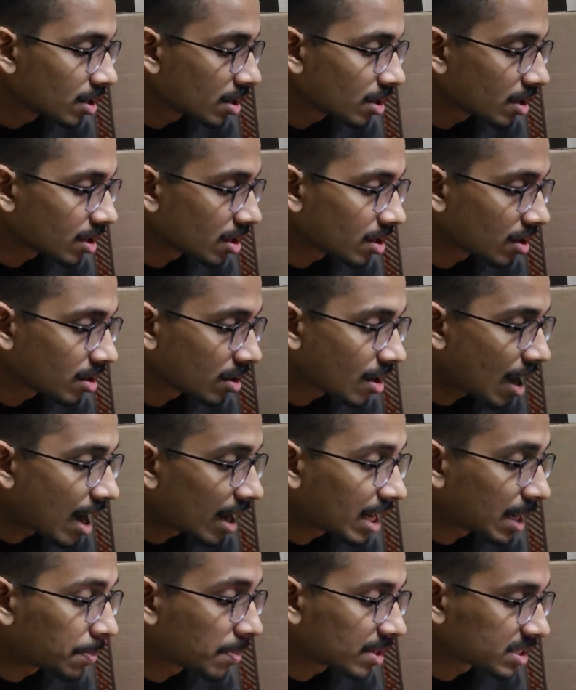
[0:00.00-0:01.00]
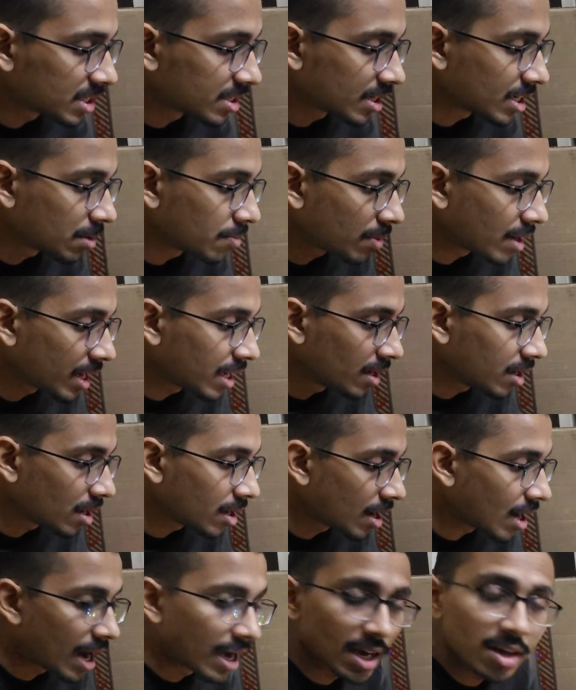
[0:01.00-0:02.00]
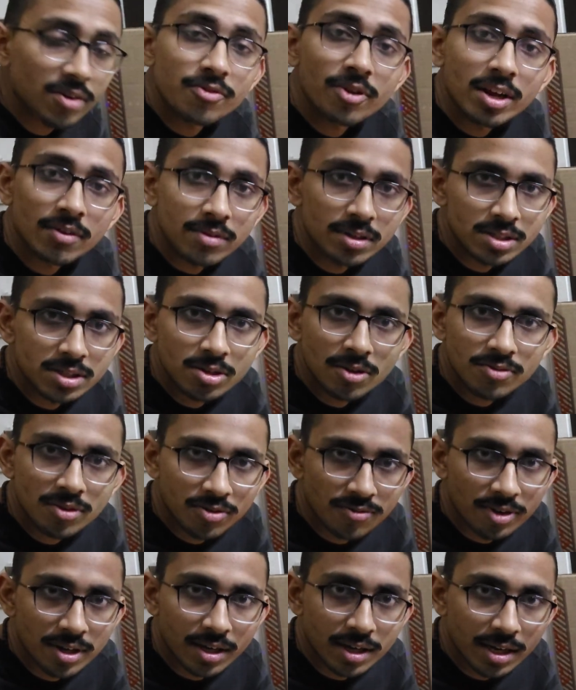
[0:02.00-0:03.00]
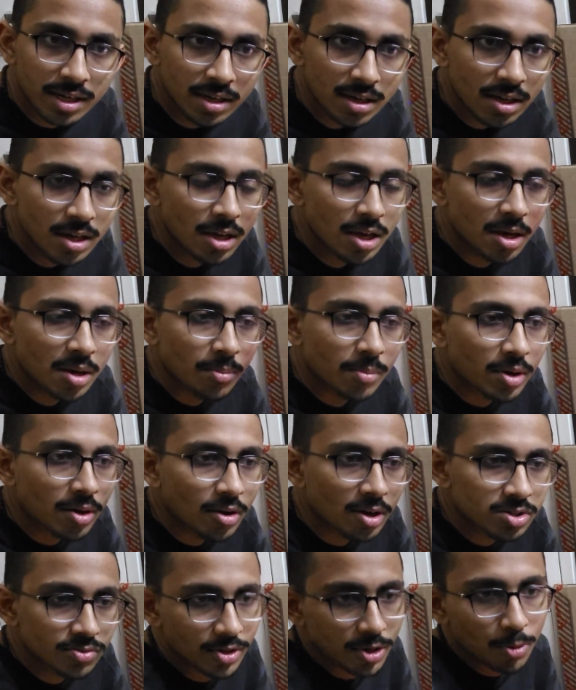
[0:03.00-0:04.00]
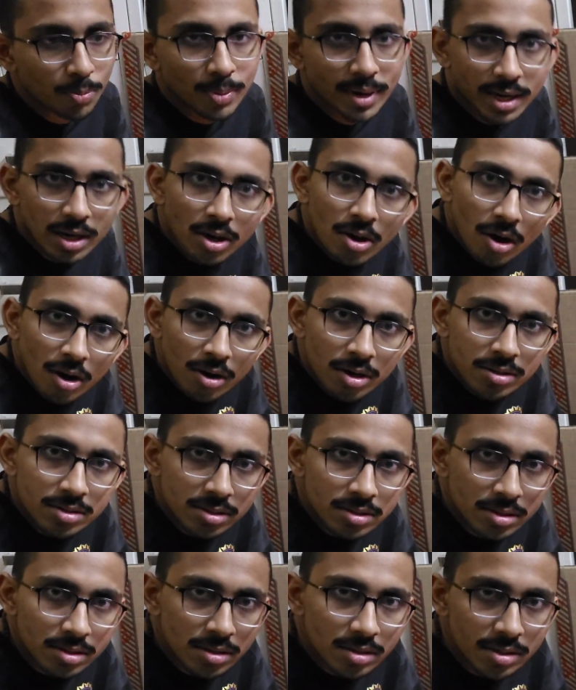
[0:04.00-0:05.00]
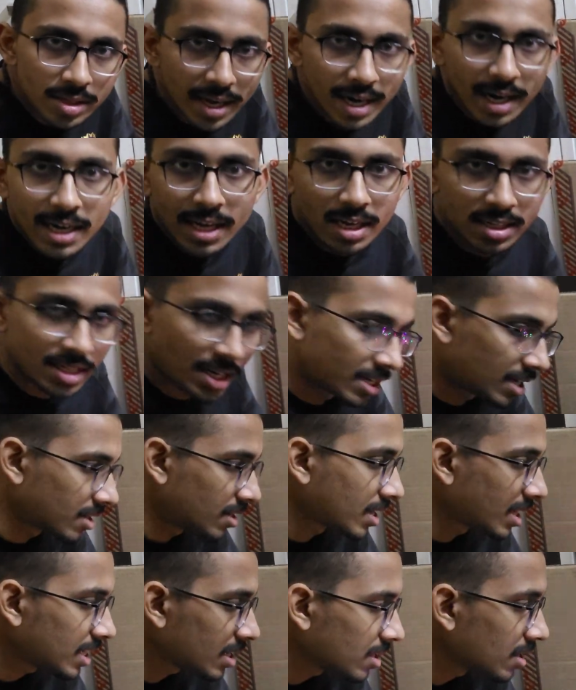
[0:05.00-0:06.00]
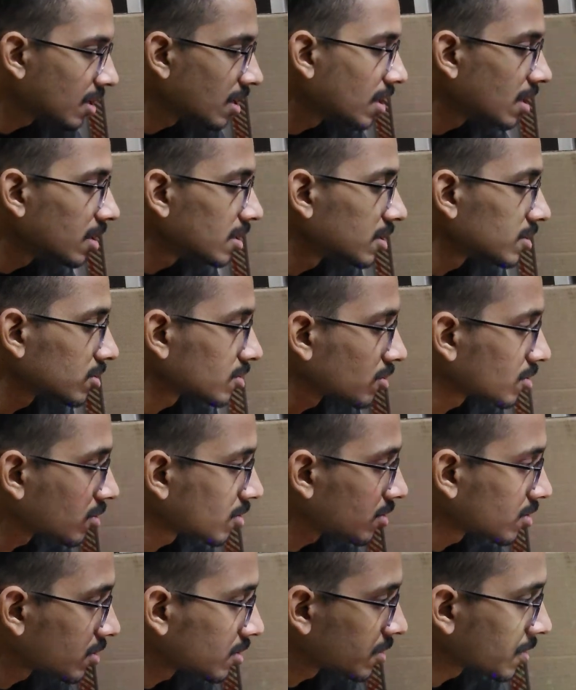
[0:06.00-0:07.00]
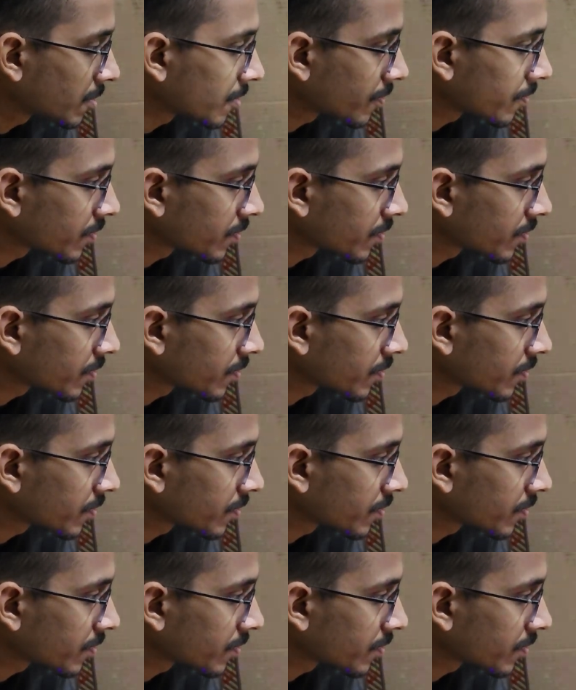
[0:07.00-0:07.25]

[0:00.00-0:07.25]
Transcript: are represented by a higher frequency of the flickering, because when you pet dogs, they get excited, right? So